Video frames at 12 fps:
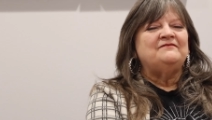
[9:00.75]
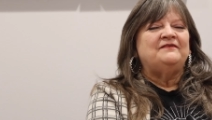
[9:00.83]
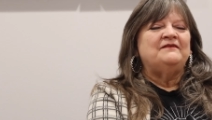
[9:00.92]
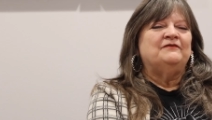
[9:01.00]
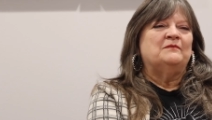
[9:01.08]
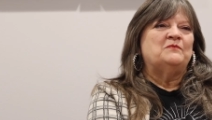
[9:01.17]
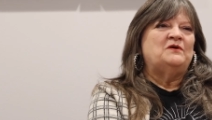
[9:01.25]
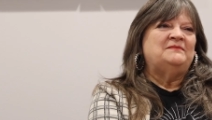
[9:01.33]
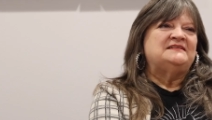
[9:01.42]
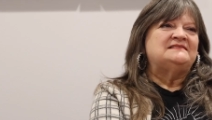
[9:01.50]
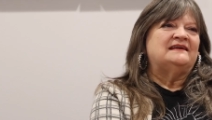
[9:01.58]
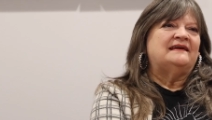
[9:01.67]
favorite
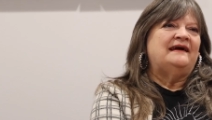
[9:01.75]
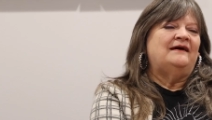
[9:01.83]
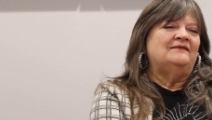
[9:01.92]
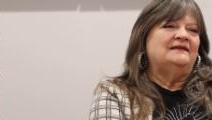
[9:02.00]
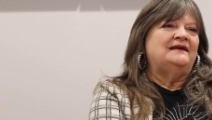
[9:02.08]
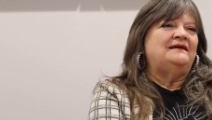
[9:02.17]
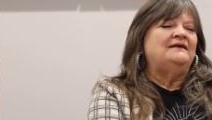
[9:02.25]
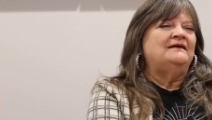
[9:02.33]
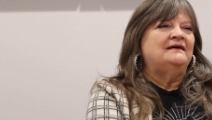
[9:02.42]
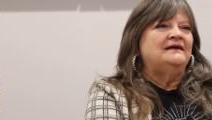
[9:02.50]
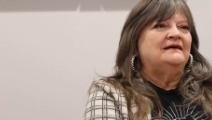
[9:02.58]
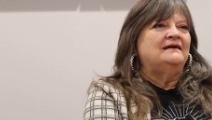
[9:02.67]
moments at
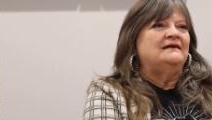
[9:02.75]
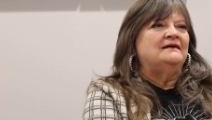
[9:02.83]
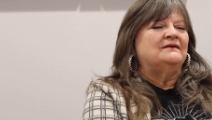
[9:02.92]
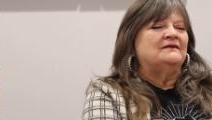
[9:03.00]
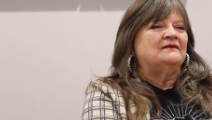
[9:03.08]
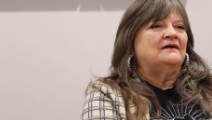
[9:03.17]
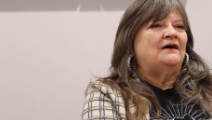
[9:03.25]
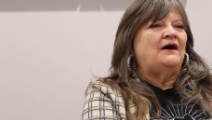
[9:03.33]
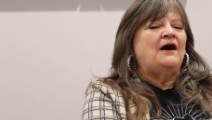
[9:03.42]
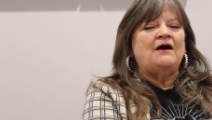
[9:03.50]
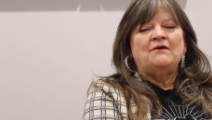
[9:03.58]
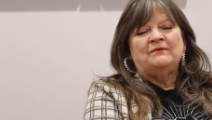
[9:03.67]
Cowley
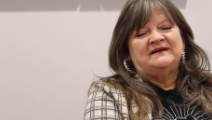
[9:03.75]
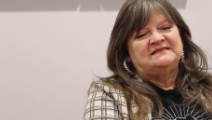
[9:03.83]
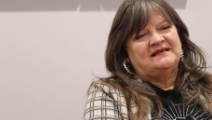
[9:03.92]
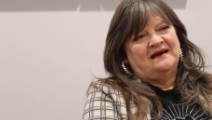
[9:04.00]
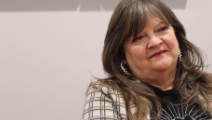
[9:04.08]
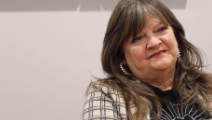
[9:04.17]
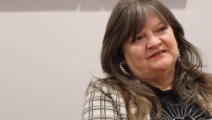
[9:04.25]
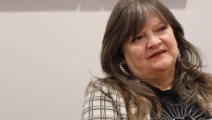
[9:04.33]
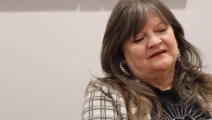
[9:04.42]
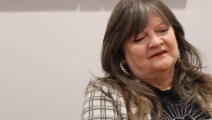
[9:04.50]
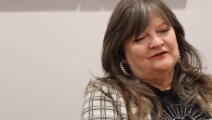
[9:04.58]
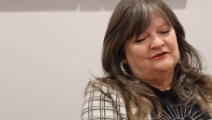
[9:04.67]
always have to
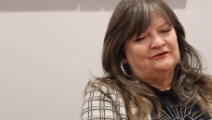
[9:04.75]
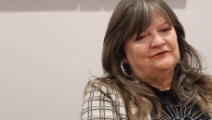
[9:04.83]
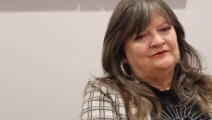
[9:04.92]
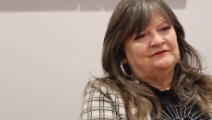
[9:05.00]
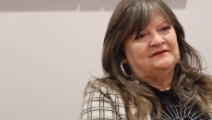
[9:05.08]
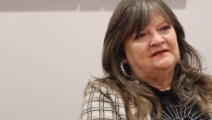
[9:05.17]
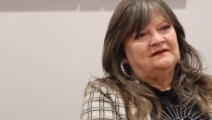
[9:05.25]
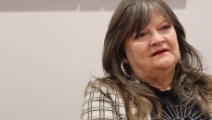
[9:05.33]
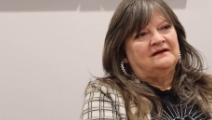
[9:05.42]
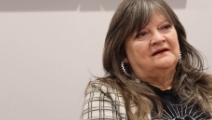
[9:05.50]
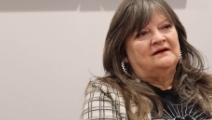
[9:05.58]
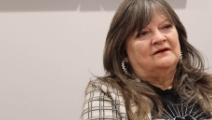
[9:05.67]
include
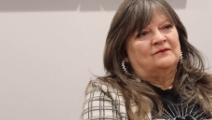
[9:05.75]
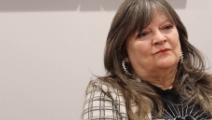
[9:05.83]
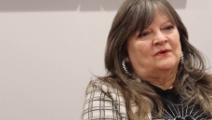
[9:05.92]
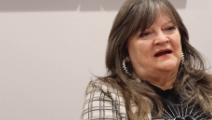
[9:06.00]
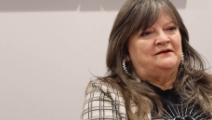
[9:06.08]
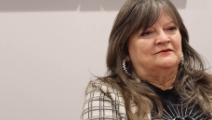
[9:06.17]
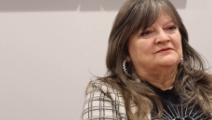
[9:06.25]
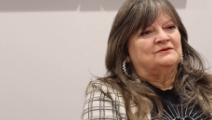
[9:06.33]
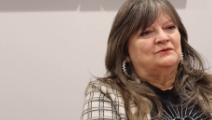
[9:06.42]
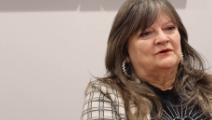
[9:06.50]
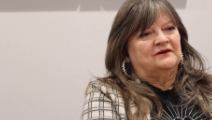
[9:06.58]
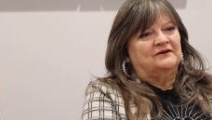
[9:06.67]
writers'
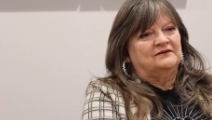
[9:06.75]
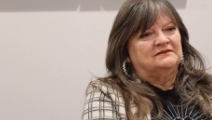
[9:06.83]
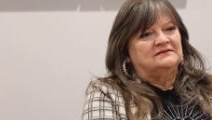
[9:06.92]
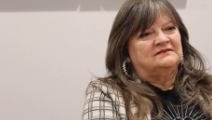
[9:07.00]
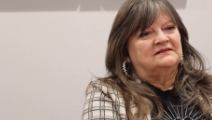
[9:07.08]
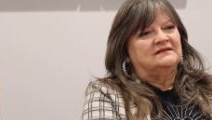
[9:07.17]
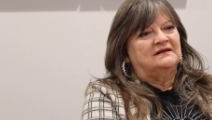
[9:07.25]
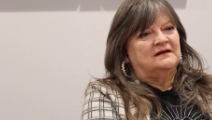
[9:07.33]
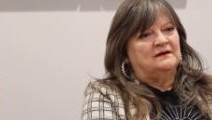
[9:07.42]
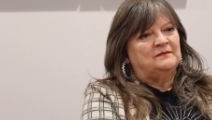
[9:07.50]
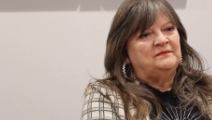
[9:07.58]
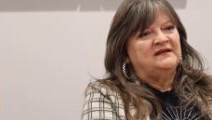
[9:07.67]
corners,
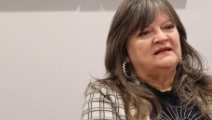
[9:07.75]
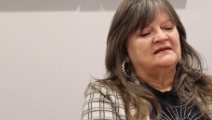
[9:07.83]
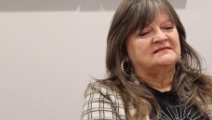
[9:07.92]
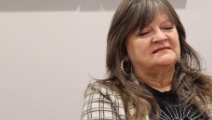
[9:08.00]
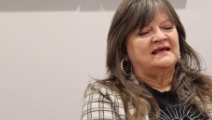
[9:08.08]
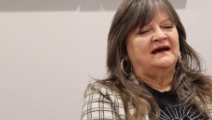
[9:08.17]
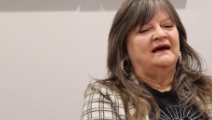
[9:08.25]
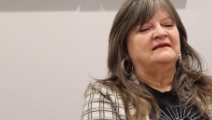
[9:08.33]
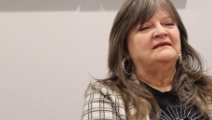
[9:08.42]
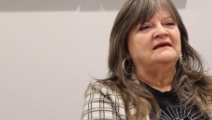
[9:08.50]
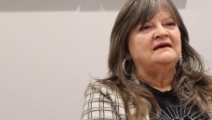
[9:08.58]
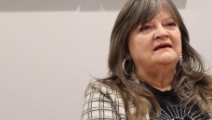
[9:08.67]
because
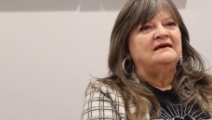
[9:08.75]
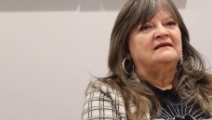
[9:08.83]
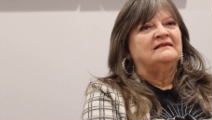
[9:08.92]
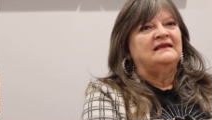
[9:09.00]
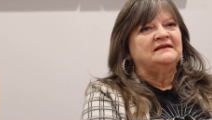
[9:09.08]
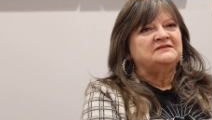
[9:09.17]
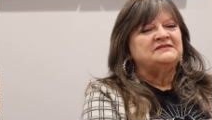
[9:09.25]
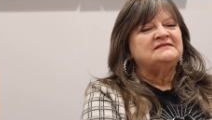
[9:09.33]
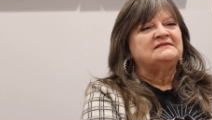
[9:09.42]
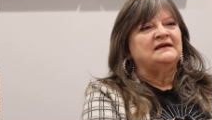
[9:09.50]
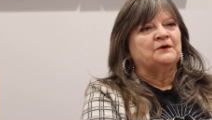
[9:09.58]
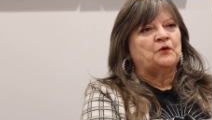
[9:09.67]
that
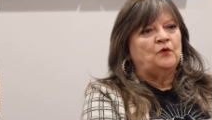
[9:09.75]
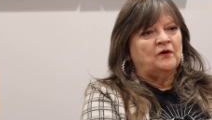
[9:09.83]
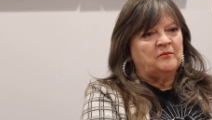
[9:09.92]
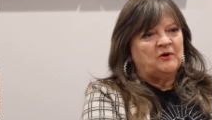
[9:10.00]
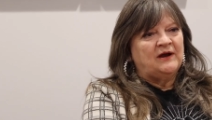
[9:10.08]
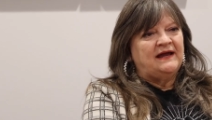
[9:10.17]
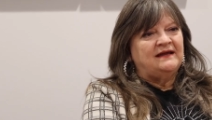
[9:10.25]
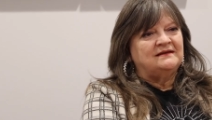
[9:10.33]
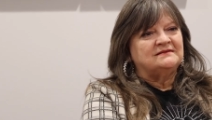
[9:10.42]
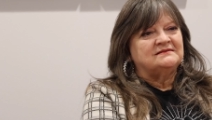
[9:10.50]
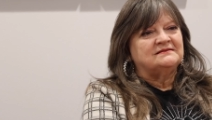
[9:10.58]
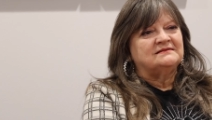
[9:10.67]
just
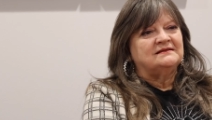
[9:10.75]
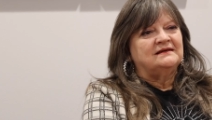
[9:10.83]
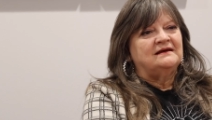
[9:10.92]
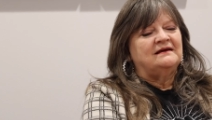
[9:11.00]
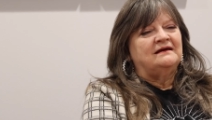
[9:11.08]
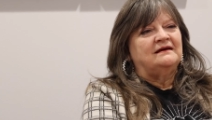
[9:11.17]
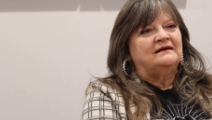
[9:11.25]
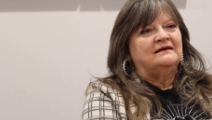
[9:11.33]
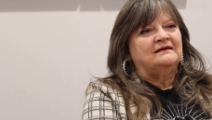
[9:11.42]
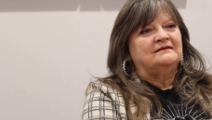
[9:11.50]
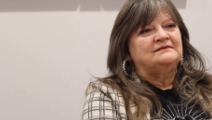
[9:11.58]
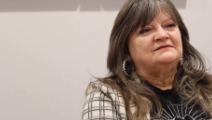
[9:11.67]
incorporates
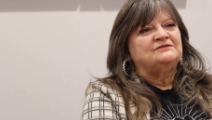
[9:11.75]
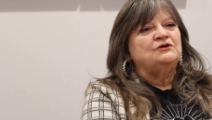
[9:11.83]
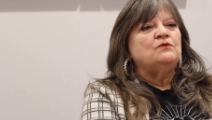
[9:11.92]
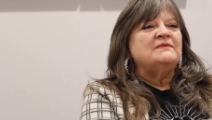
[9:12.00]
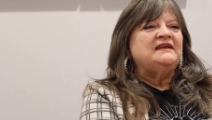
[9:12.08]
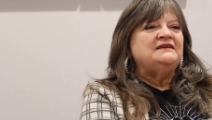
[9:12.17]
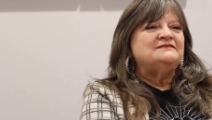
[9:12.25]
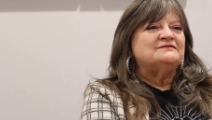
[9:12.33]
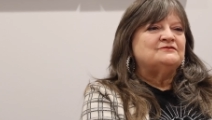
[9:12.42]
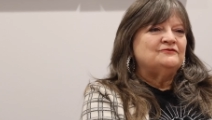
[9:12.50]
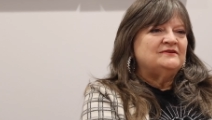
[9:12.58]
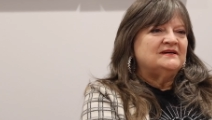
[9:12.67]
so many
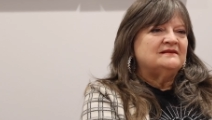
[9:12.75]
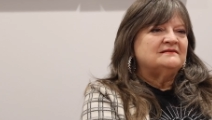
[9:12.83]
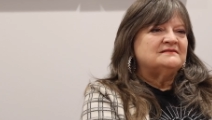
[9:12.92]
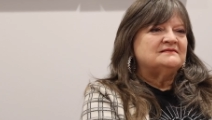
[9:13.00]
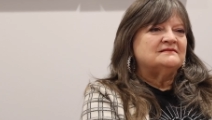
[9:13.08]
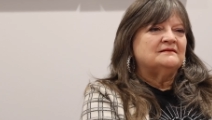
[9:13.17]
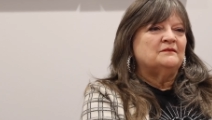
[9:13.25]
students